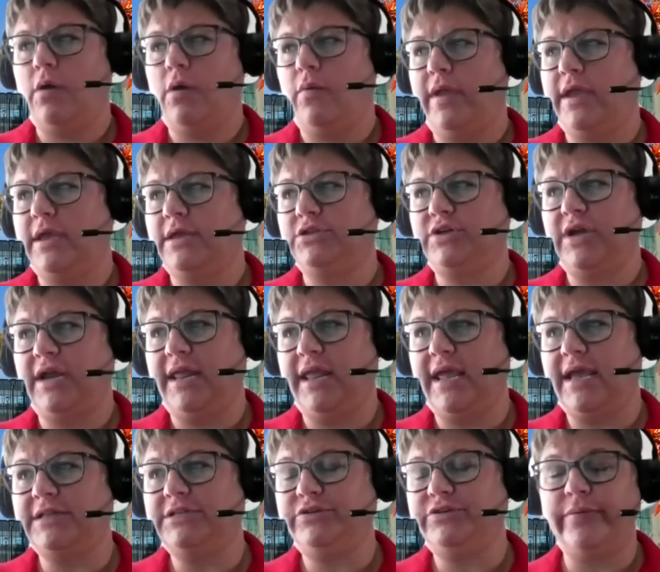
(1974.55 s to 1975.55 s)
We can try to
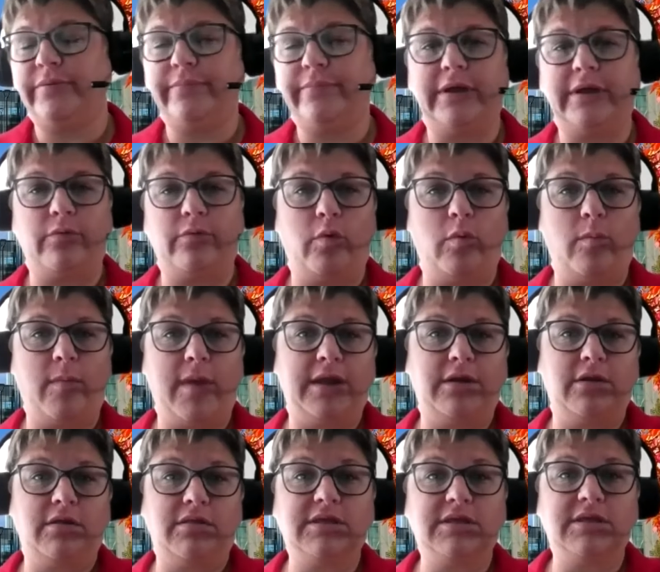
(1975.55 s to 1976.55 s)
get to them, but
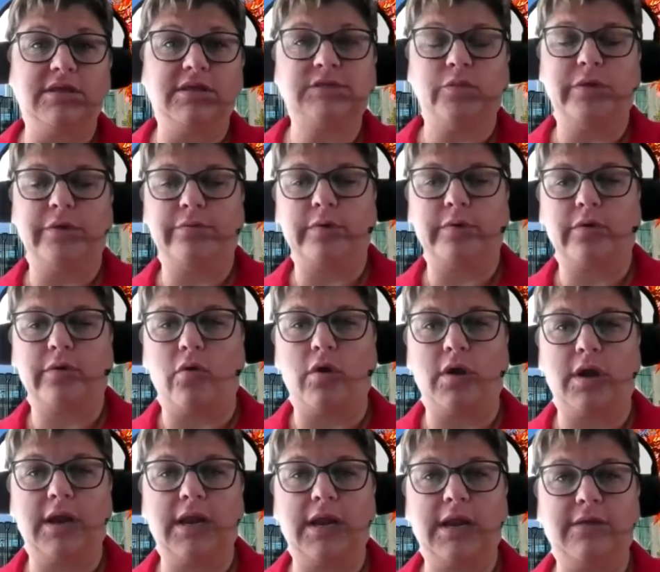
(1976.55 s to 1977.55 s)
reminder, this will be
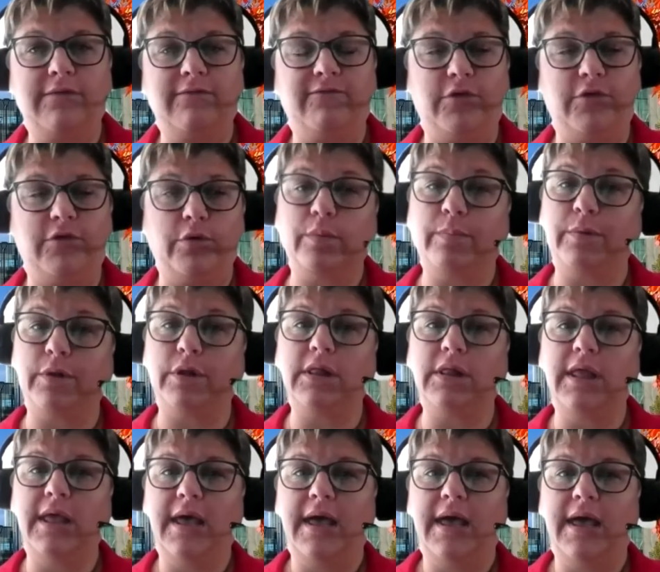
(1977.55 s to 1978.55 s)
recorded and
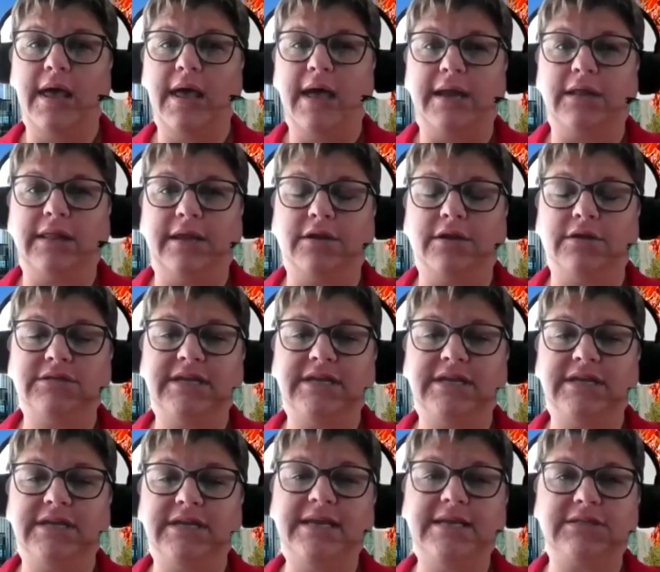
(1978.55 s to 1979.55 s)
viewable at a later
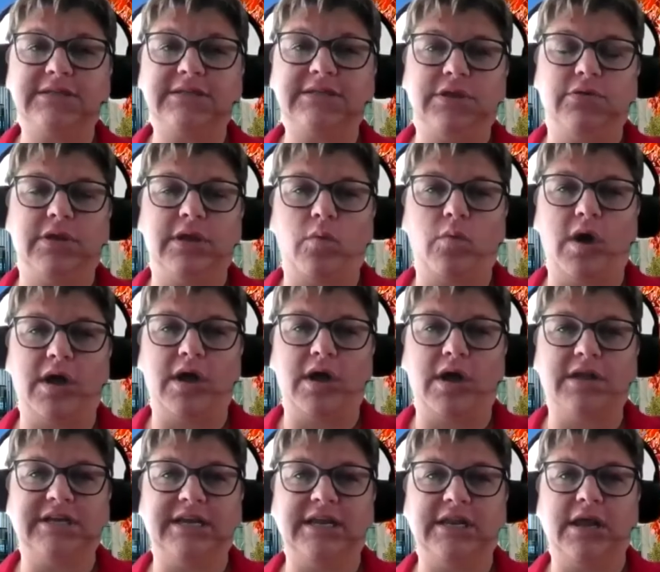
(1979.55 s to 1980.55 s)
date. So you can
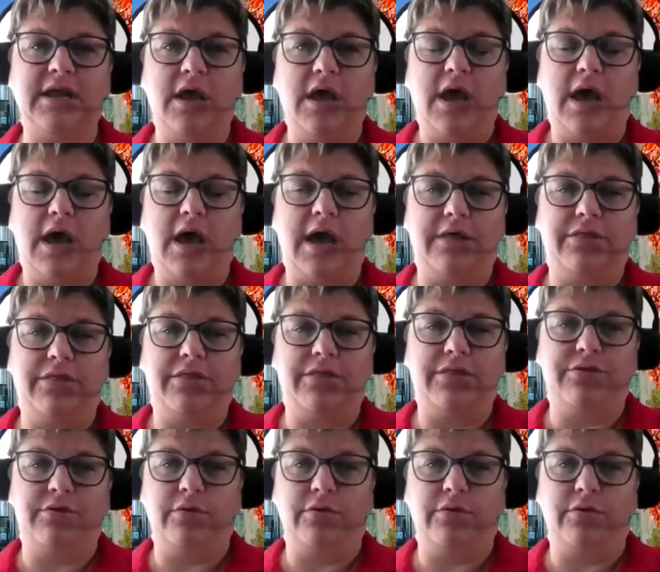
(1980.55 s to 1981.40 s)
watch it uh, through